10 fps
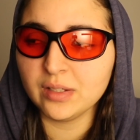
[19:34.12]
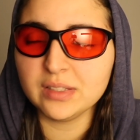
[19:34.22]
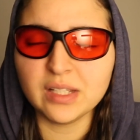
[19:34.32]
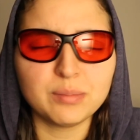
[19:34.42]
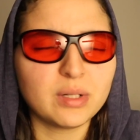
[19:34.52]

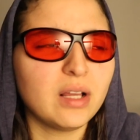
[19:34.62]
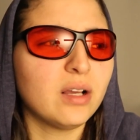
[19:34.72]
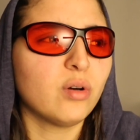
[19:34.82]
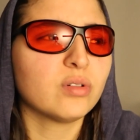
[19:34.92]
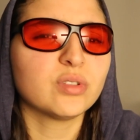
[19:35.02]
Yeah,
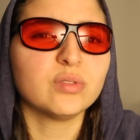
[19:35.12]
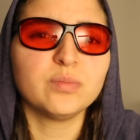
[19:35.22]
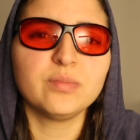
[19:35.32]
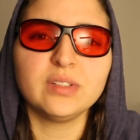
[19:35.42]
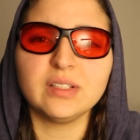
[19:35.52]
but
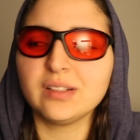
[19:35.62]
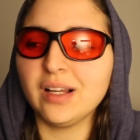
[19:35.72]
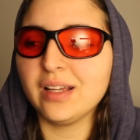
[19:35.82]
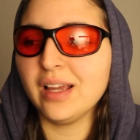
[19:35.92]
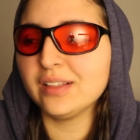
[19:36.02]
also like
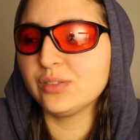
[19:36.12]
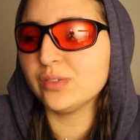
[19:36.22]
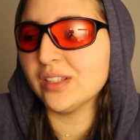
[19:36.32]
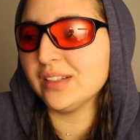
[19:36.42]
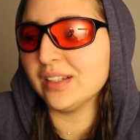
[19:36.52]
I had
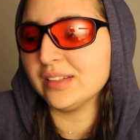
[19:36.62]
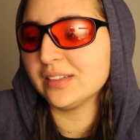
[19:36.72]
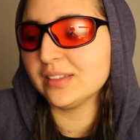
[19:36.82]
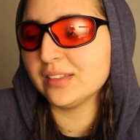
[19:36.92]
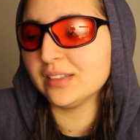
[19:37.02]
today like
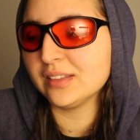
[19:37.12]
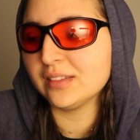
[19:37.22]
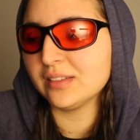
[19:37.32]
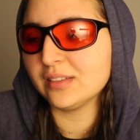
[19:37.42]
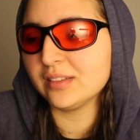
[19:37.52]

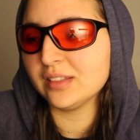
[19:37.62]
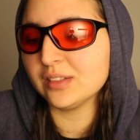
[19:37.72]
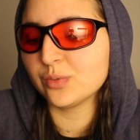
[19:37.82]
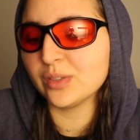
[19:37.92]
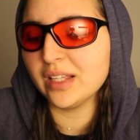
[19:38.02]

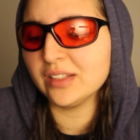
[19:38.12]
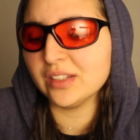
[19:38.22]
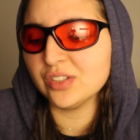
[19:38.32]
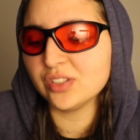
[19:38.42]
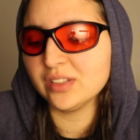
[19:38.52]
this
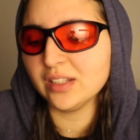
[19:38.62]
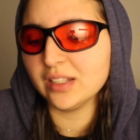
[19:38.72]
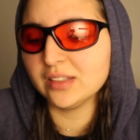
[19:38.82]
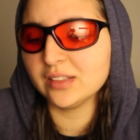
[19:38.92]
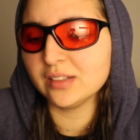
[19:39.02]
realization
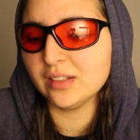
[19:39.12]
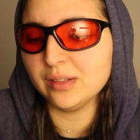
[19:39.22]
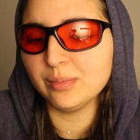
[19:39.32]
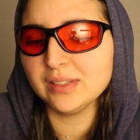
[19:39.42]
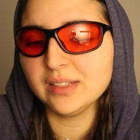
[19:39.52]
that
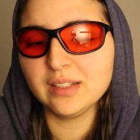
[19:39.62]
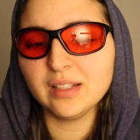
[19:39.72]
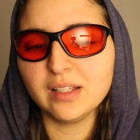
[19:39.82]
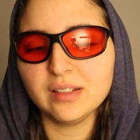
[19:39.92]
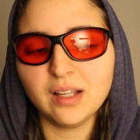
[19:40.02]
like basically
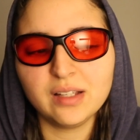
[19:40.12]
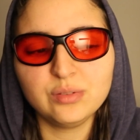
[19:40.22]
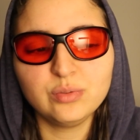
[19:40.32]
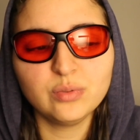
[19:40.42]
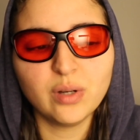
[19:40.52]

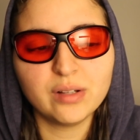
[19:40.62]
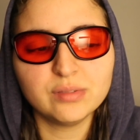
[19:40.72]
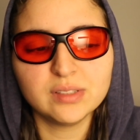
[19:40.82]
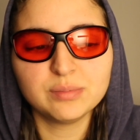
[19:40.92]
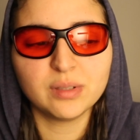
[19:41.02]
I do have
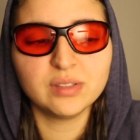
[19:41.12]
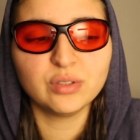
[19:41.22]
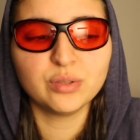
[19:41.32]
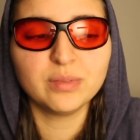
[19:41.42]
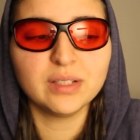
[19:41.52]
this
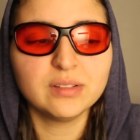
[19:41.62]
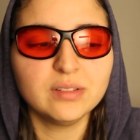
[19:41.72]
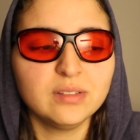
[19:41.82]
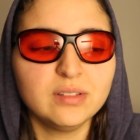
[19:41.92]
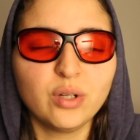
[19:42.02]
pendulum, like
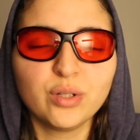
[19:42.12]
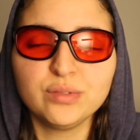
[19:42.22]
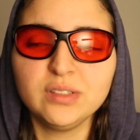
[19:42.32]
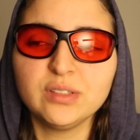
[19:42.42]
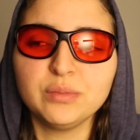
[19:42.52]
all
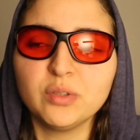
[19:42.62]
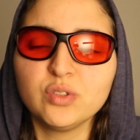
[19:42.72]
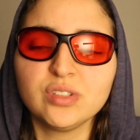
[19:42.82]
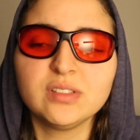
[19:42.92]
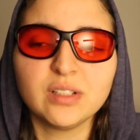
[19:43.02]
of these
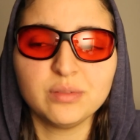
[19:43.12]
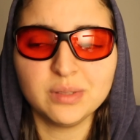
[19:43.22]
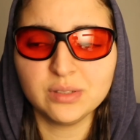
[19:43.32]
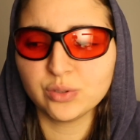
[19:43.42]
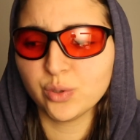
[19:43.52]
emotions have
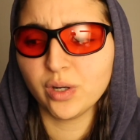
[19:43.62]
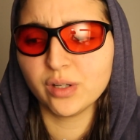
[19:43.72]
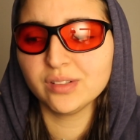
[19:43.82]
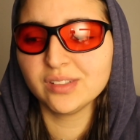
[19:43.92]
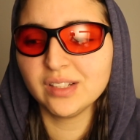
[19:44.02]
been so
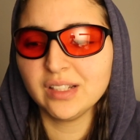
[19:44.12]
hard